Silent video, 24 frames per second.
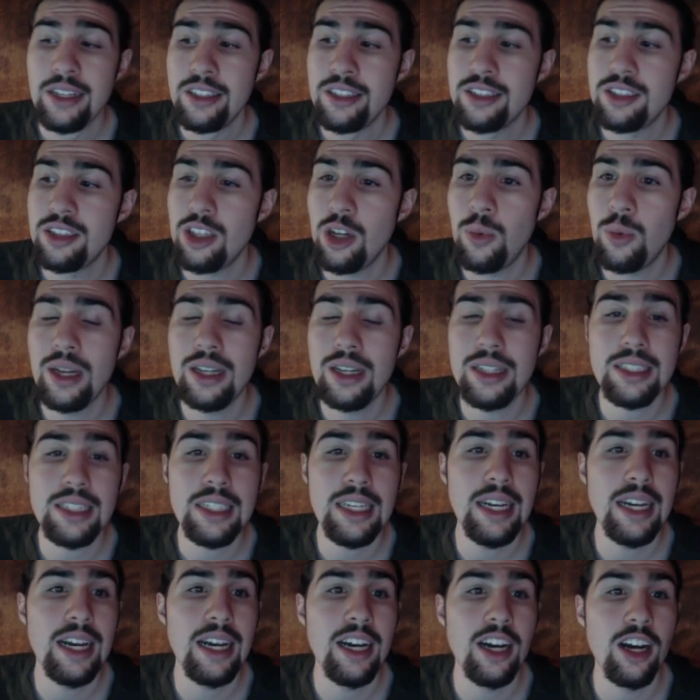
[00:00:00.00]
So,
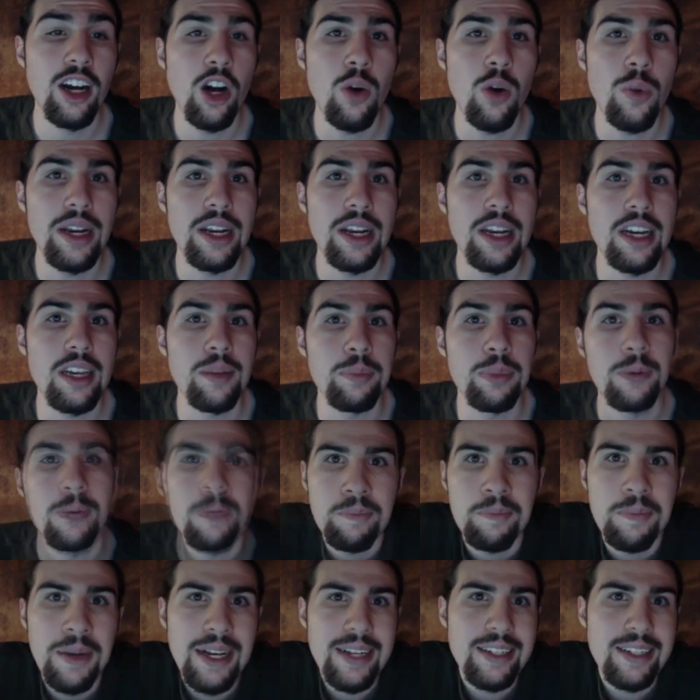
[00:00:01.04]
yeah, Hoenn Hype.
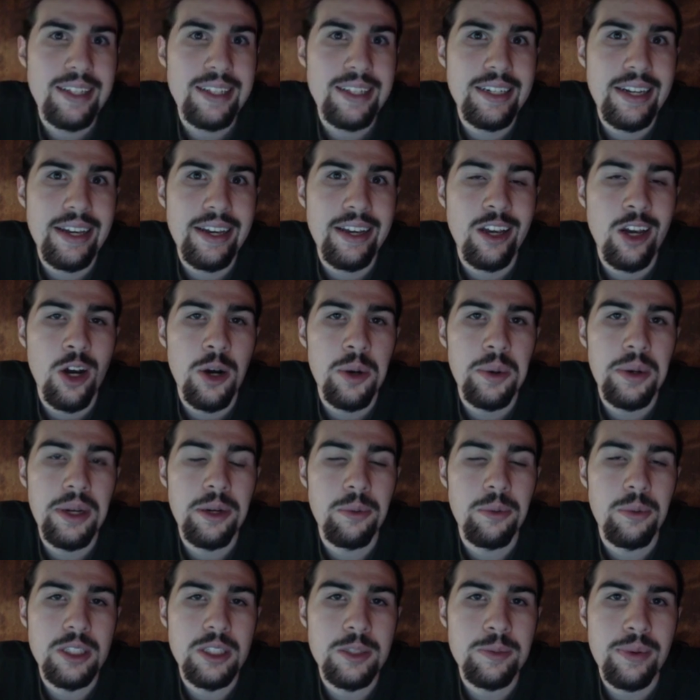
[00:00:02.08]
Back in the day,
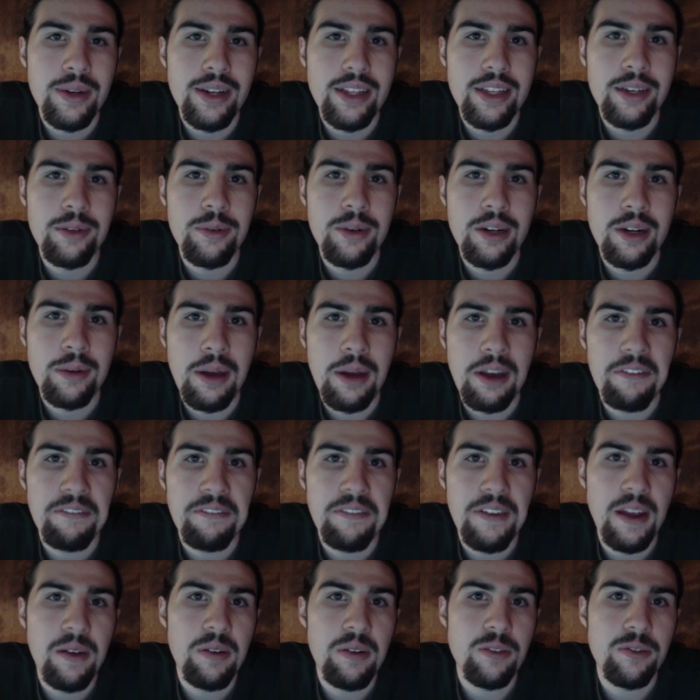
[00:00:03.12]
Hoenn was probably one of my
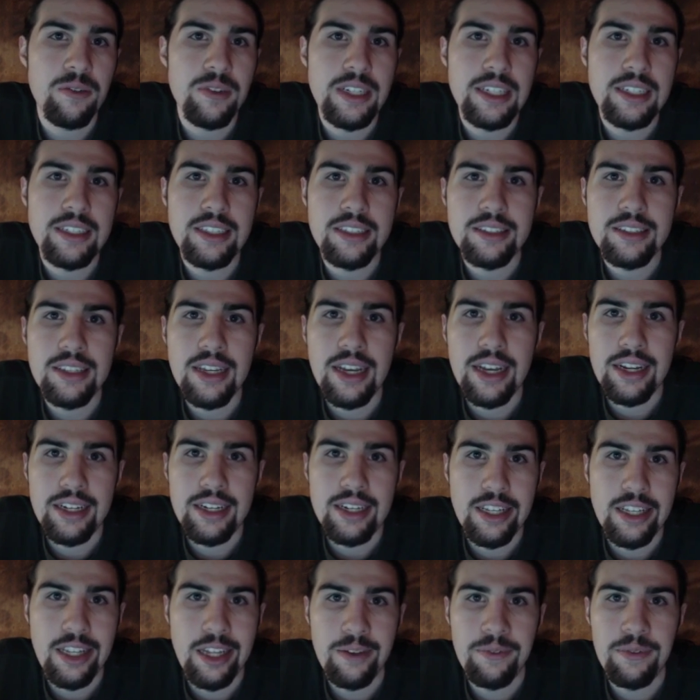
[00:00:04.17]
favorite regions. I
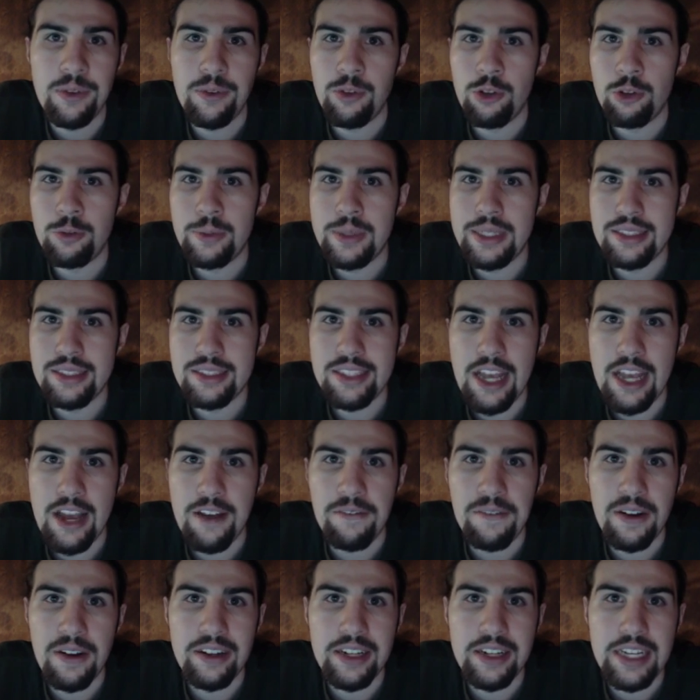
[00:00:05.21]
love the Ruby and
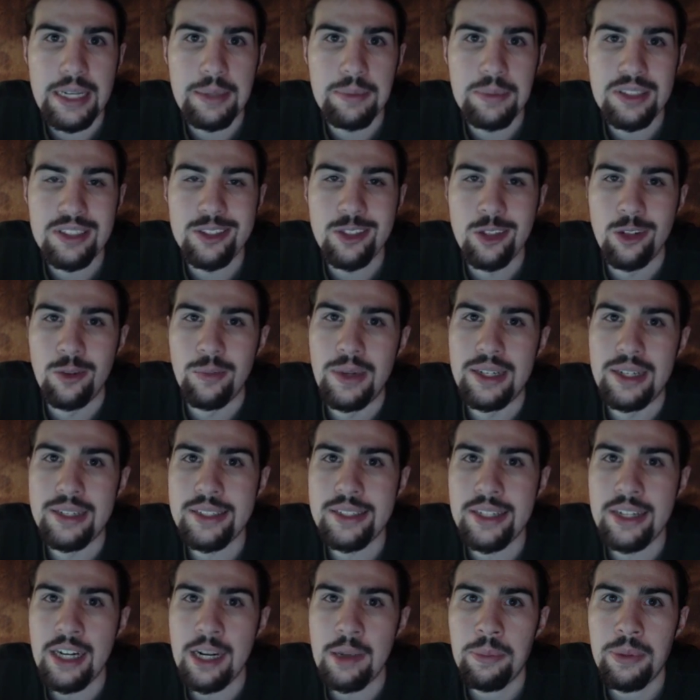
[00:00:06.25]
Sapphire games so much,
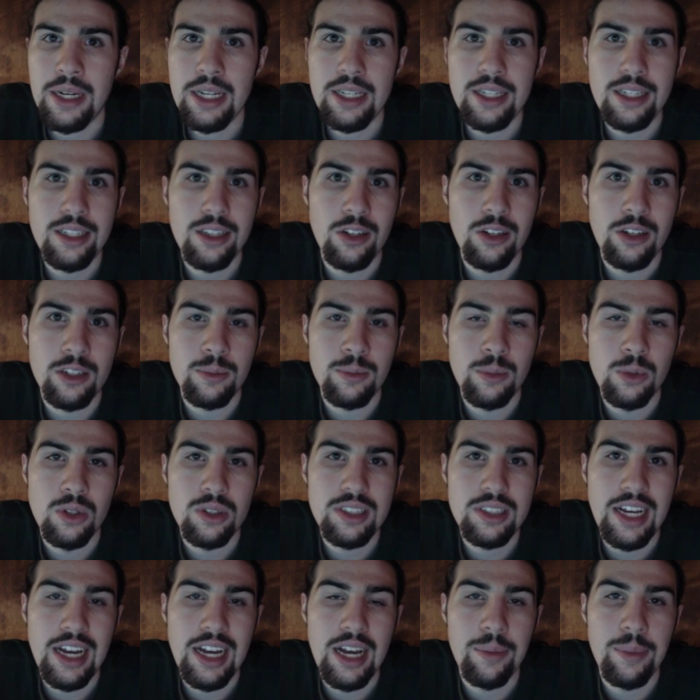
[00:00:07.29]
and I probably logged more
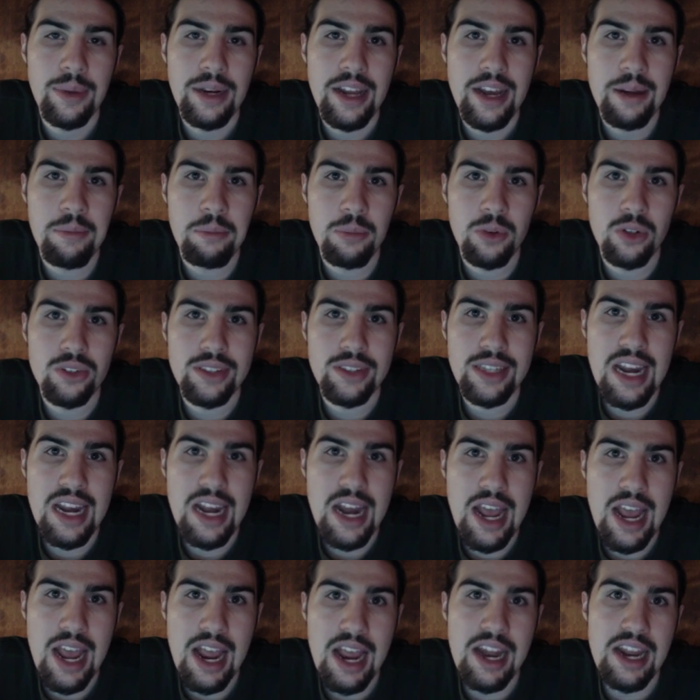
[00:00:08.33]
time in Emerald than
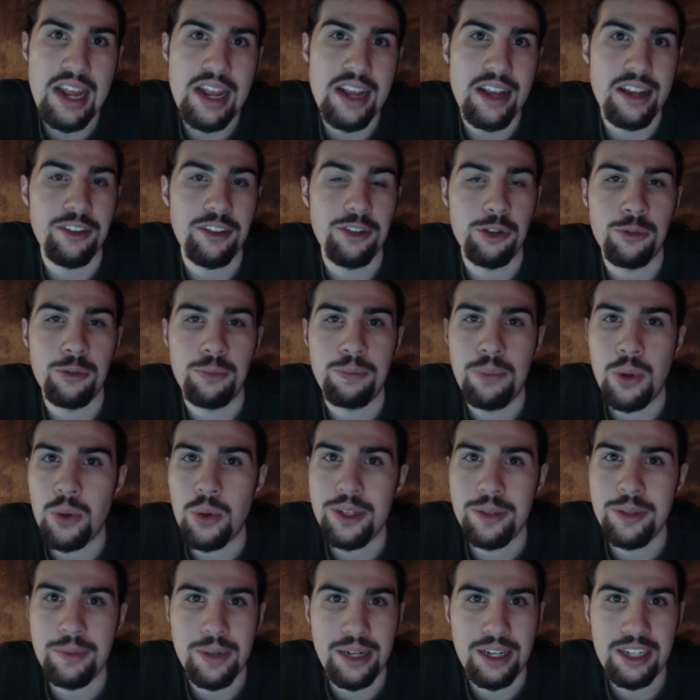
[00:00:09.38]
any other
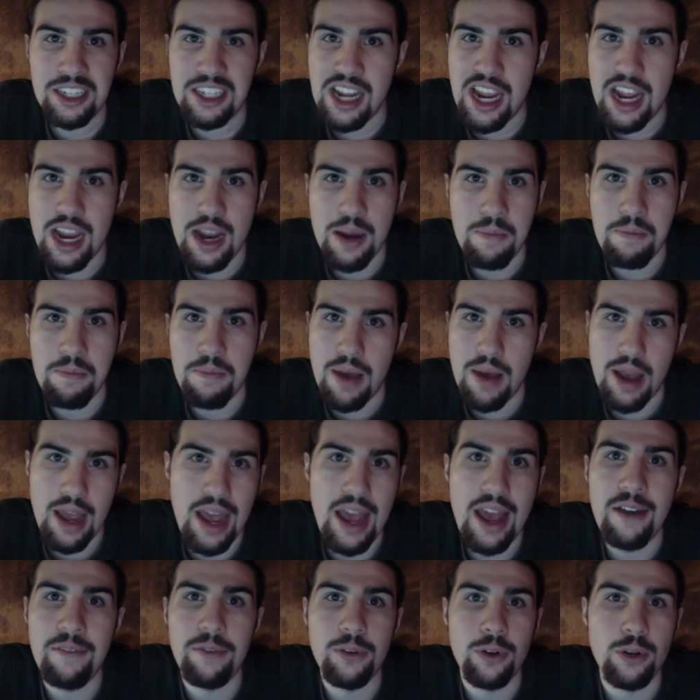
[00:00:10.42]
Pokemon game
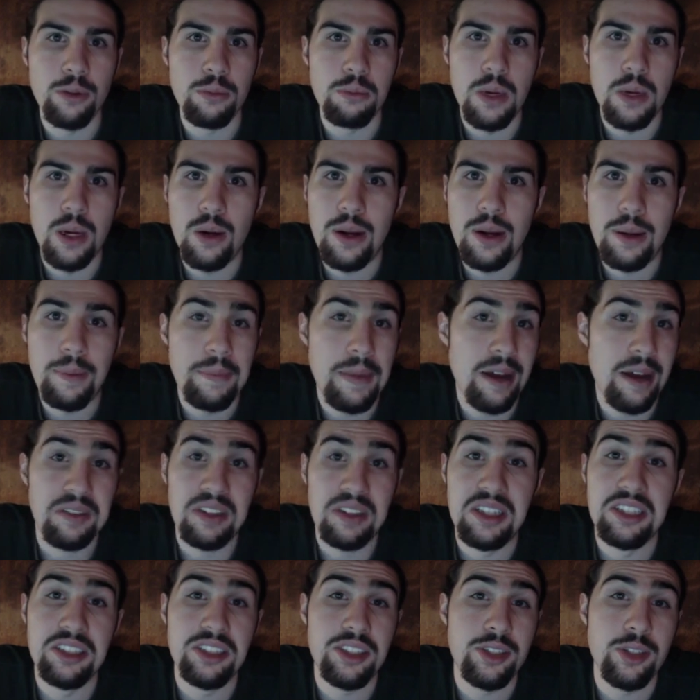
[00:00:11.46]
ever. I'm not
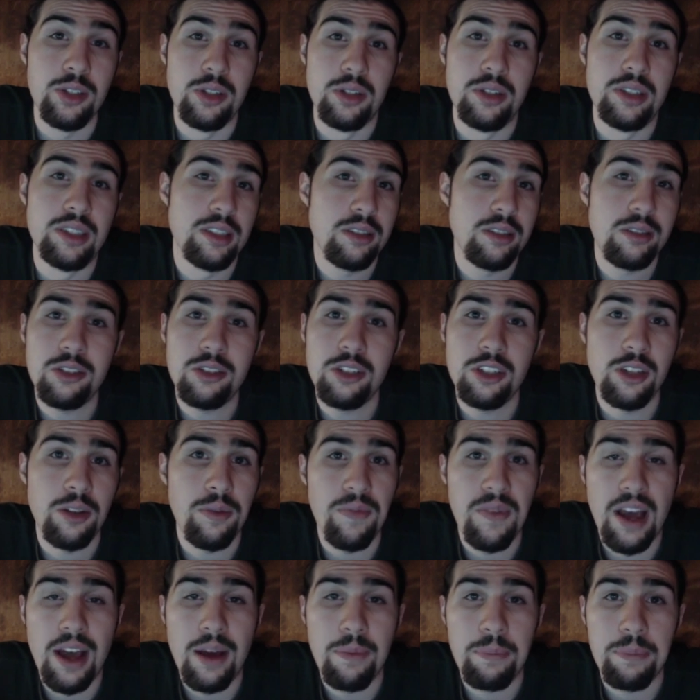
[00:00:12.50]
really sure. It could have
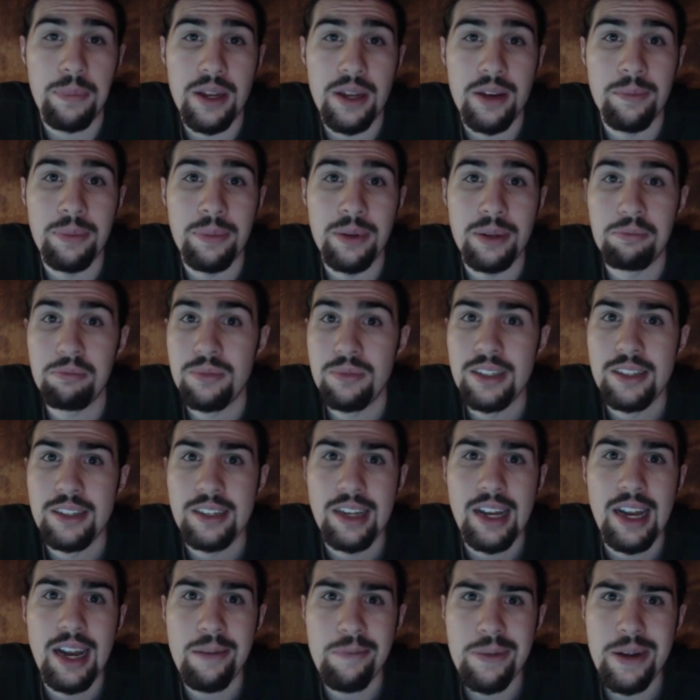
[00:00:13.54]
not been, but
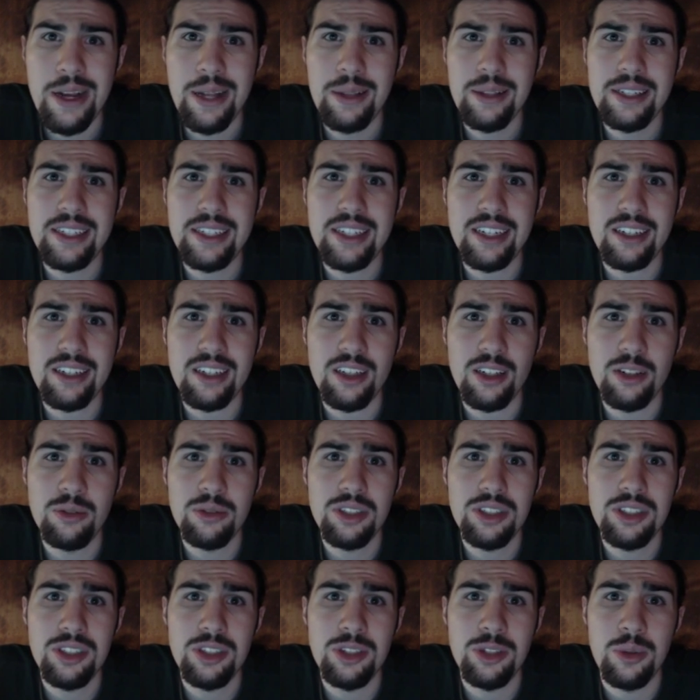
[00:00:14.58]
I probably got
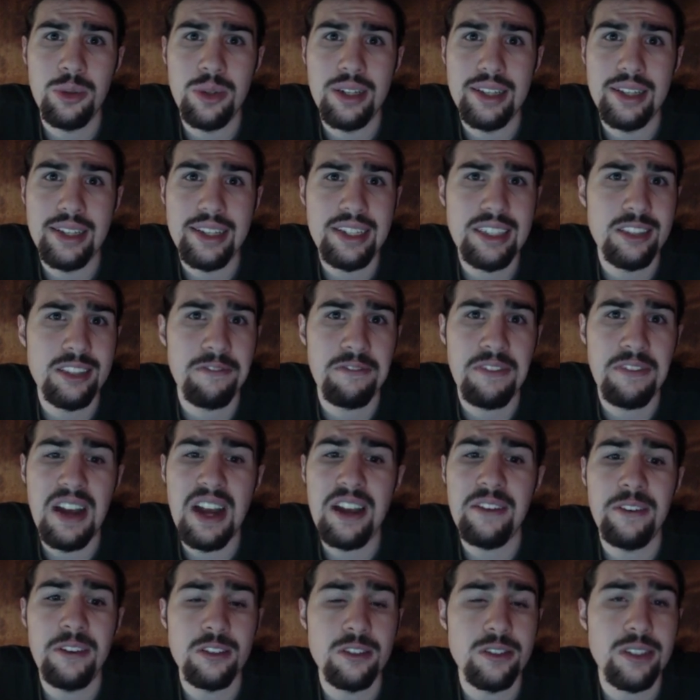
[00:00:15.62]
close to at least
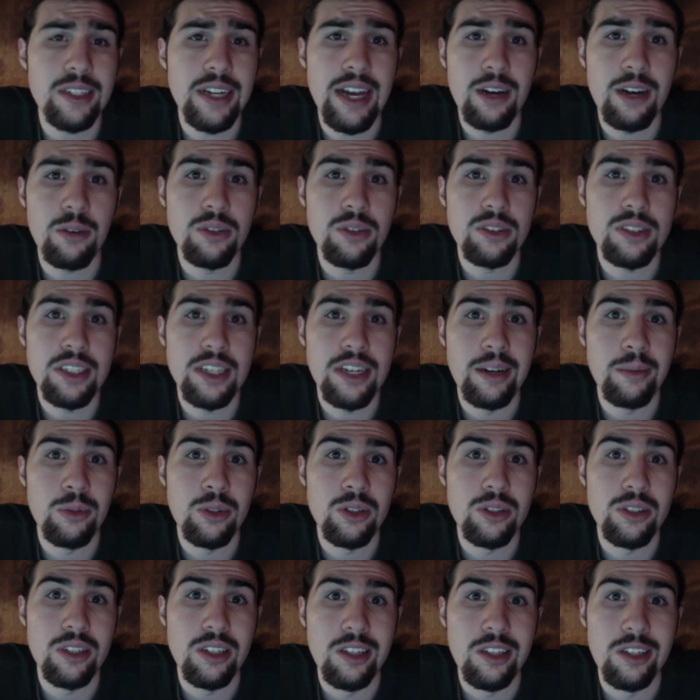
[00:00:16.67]
500 hours in
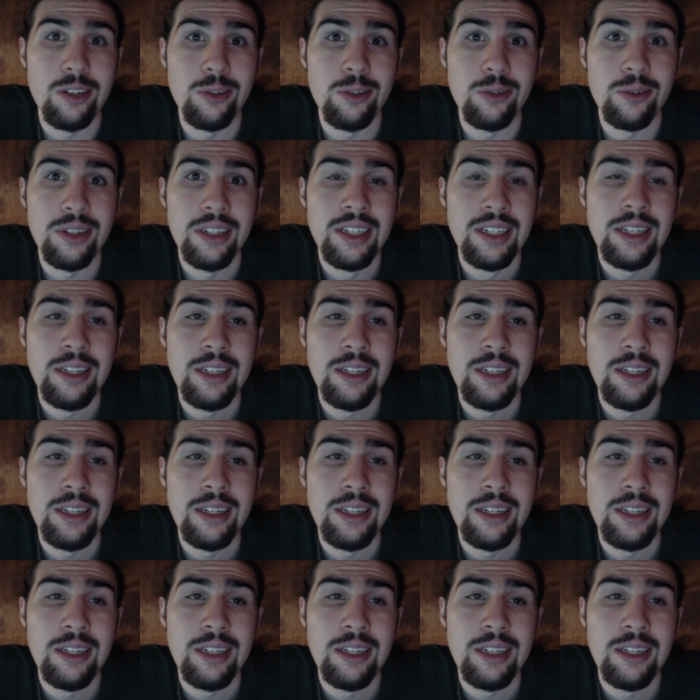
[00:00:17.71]
Emerald alone.